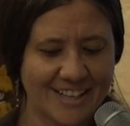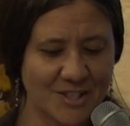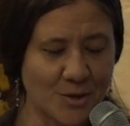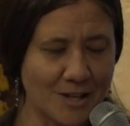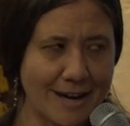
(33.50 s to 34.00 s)

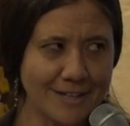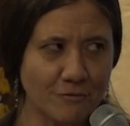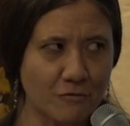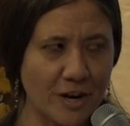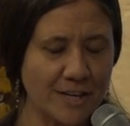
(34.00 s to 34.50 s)
So Lion
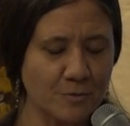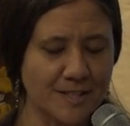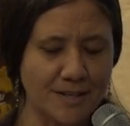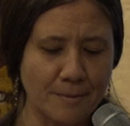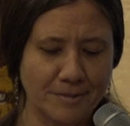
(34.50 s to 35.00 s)
Frank
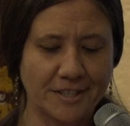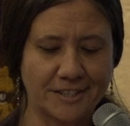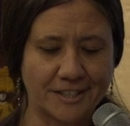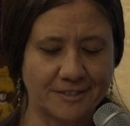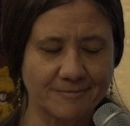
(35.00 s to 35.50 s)
was up
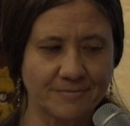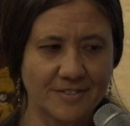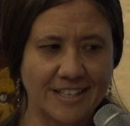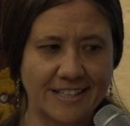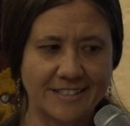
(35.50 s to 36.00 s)
here,
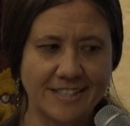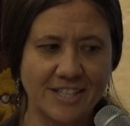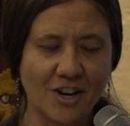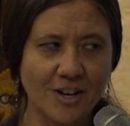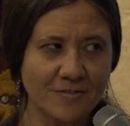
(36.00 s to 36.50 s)
and
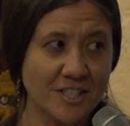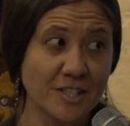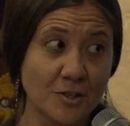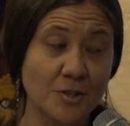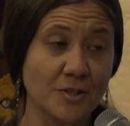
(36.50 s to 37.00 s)
he often
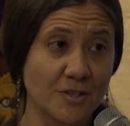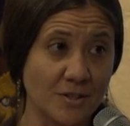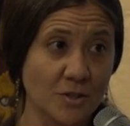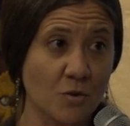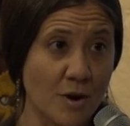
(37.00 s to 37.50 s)
uses
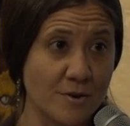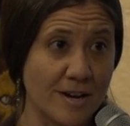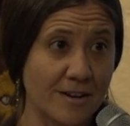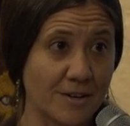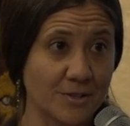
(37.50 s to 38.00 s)
this quote
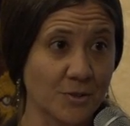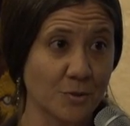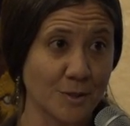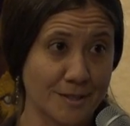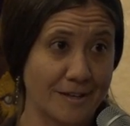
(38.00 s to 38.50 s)
at our
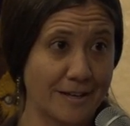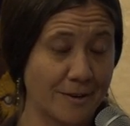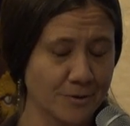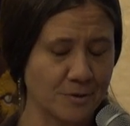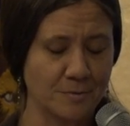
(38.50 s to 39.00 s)
school site
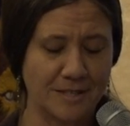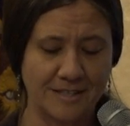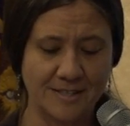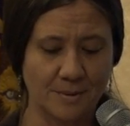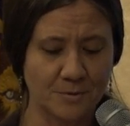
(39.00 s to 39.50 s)
council
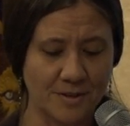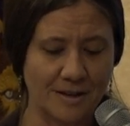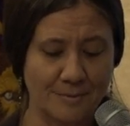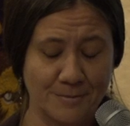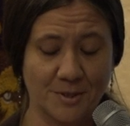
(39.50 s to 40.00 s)
meetings. I'm,
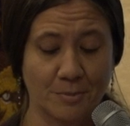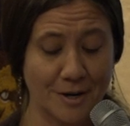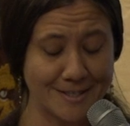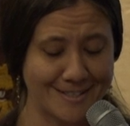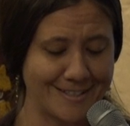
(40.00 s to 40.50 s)
I'm
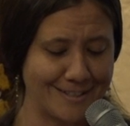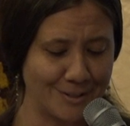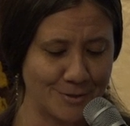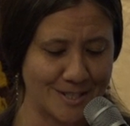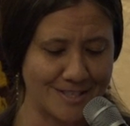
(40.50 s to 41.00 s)
surprised he didn't
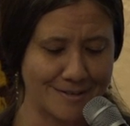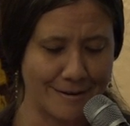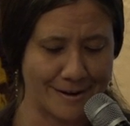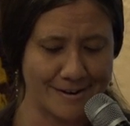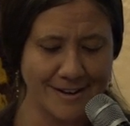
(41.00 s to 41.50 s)
use it
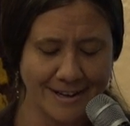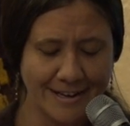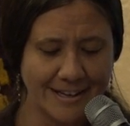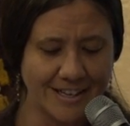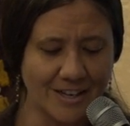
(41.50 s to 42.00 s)
tonight.
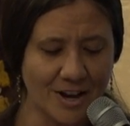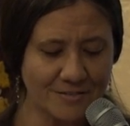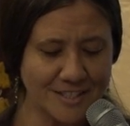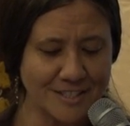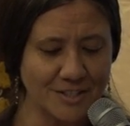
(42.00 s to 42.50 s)
He
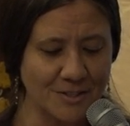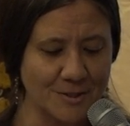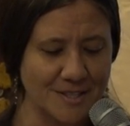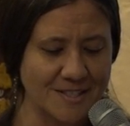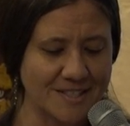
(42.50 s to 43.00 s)
often
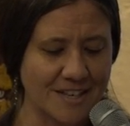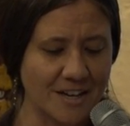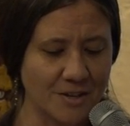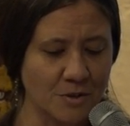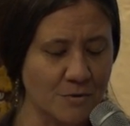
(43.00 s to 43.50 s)
uses
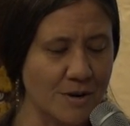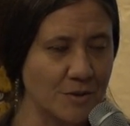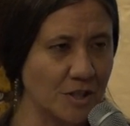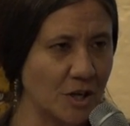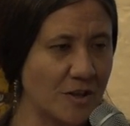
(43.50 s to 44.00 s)
uh, the
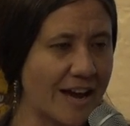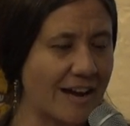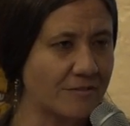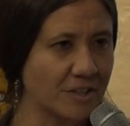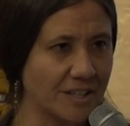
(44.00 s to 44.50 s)
quote, you know, the
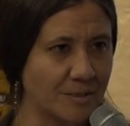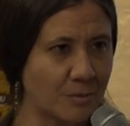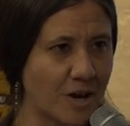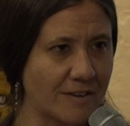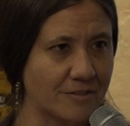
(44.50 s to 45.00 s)
African
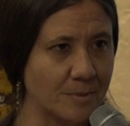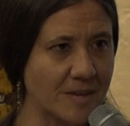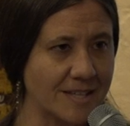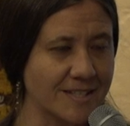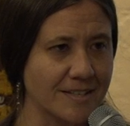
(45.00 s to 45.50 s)
proverb
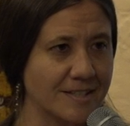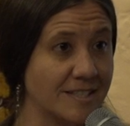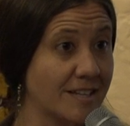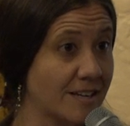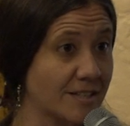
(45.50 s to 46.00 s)
that says
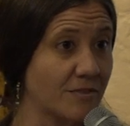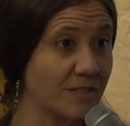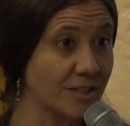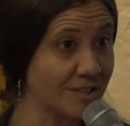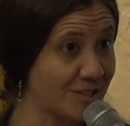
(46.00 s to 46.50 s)
it takes a
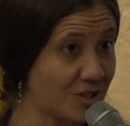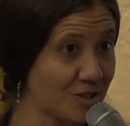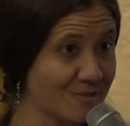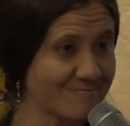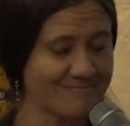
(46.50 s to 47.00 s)
village,